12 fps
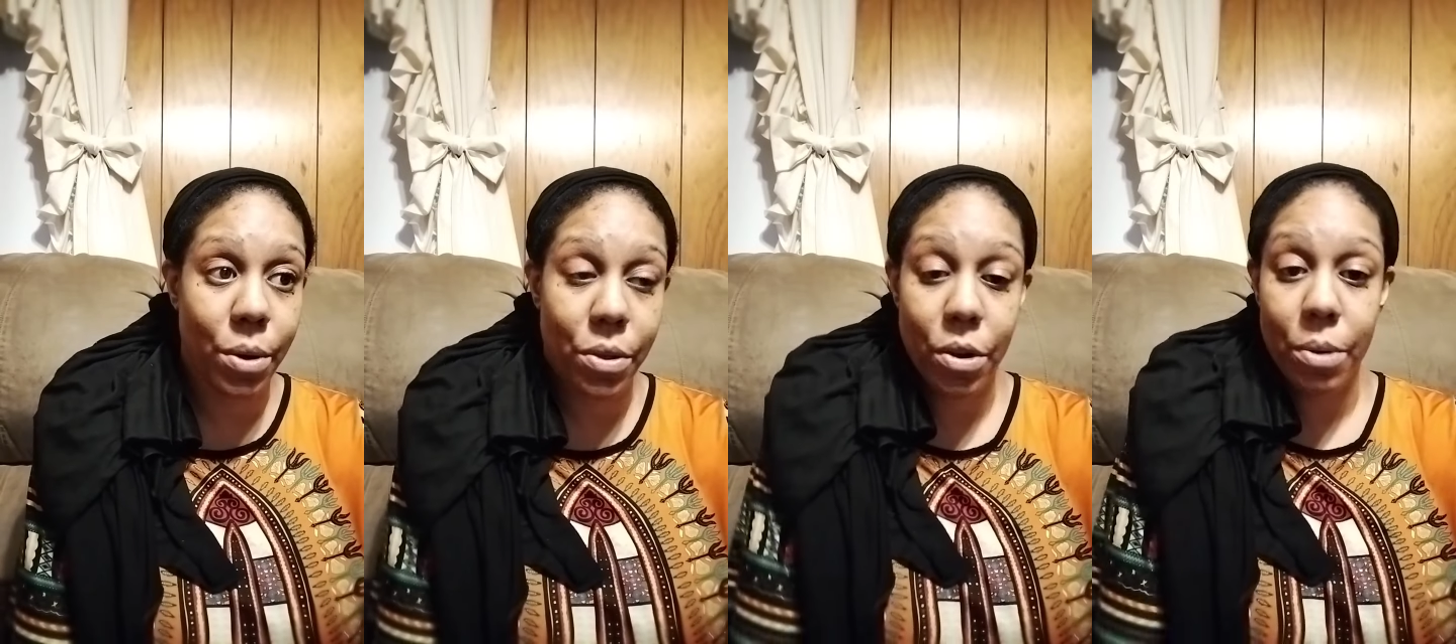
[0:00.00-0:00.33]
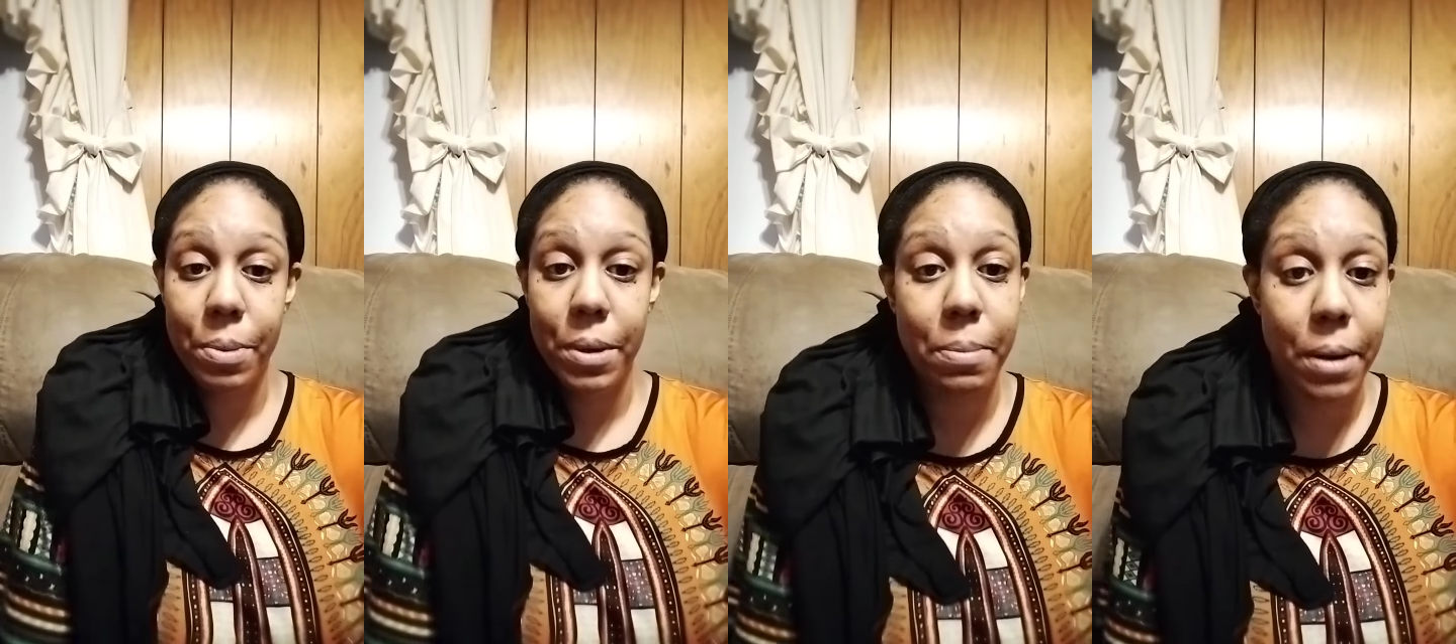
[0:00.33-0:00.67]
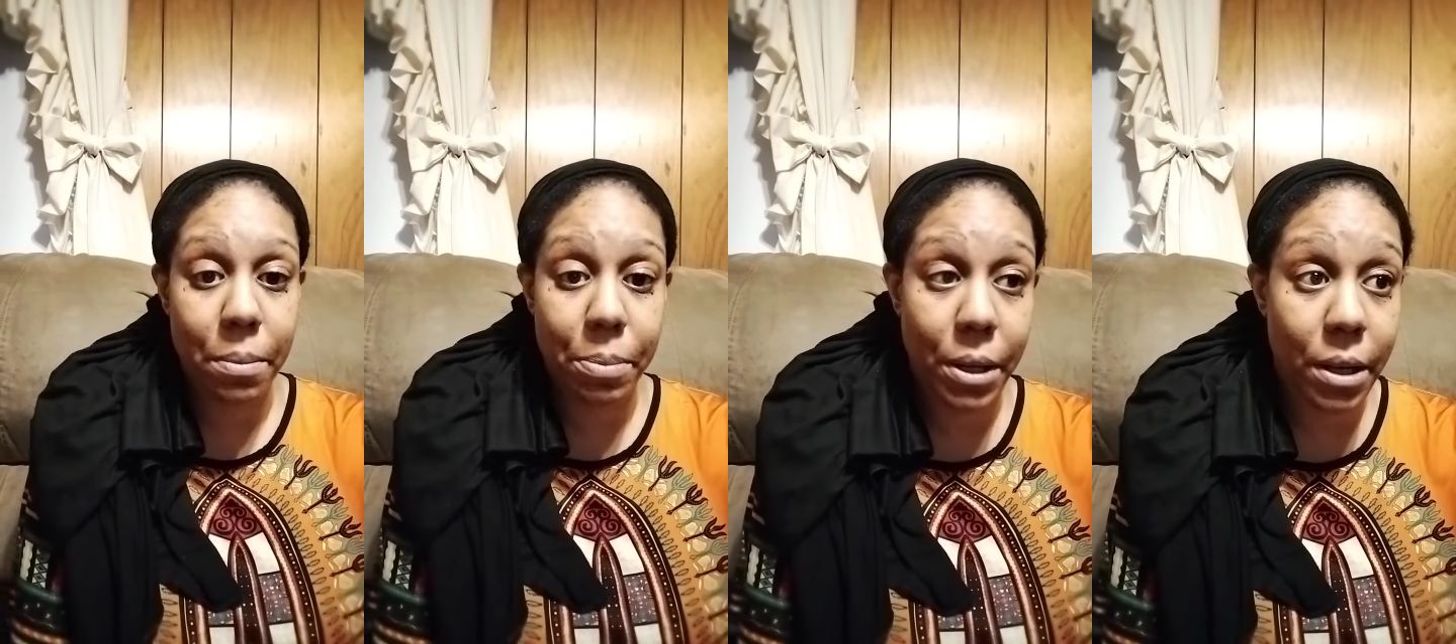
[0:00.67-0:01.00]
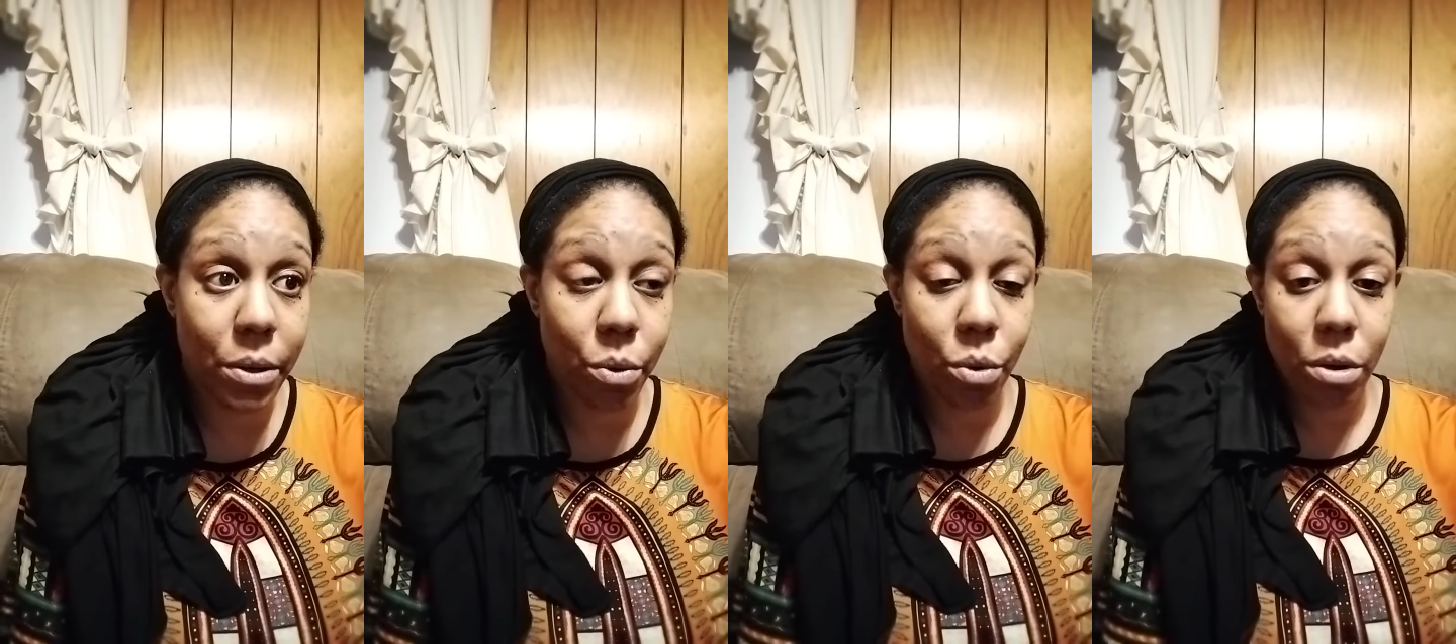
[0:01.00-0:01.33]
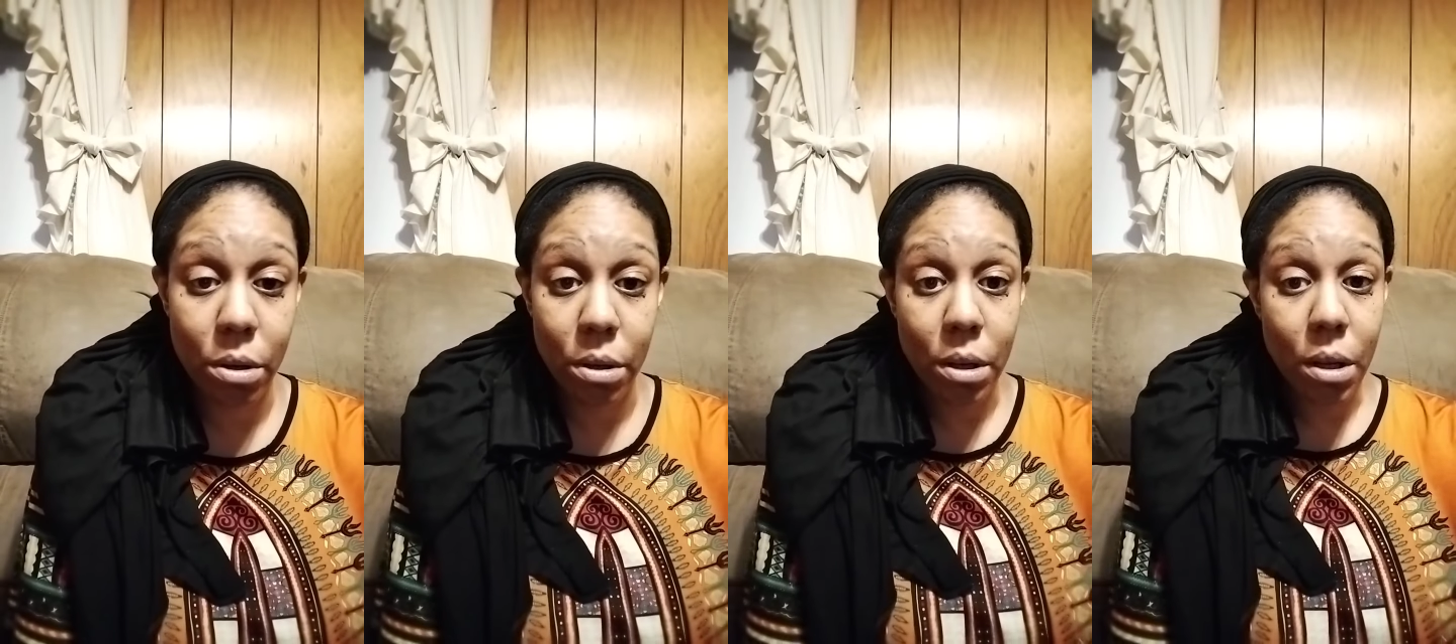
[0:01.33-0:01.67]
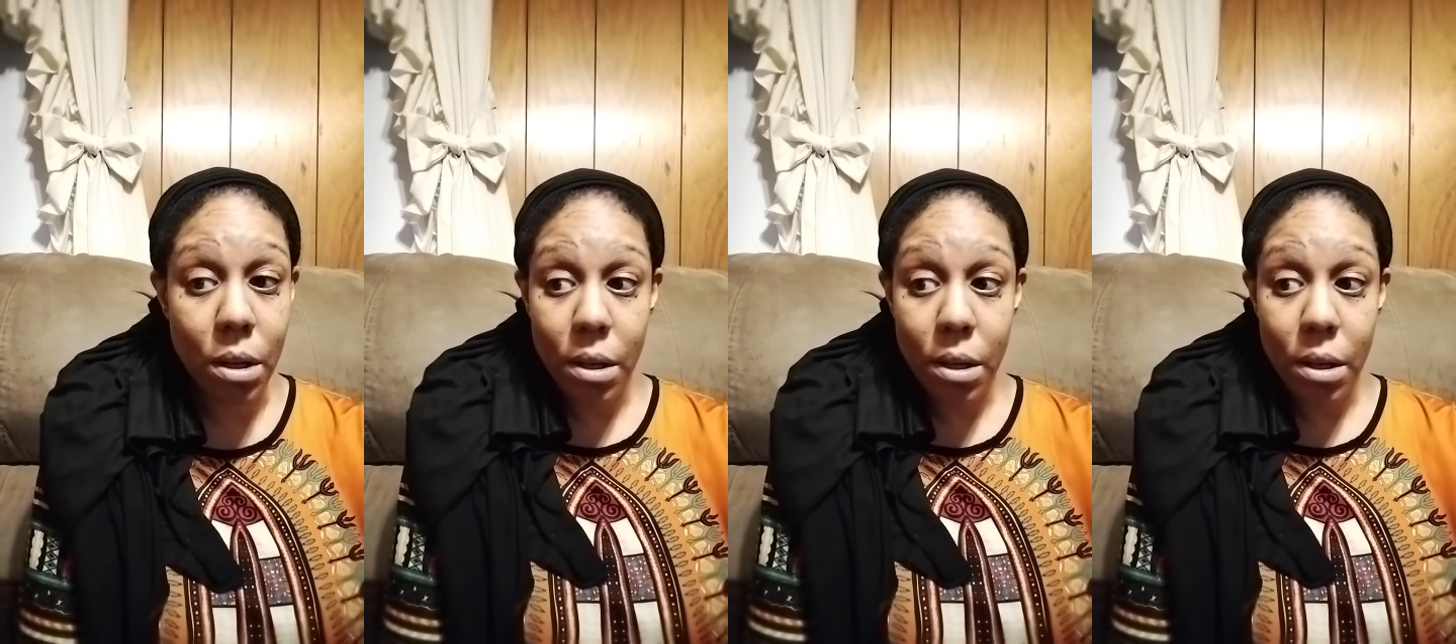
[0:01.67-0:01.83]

whether it be by blood or,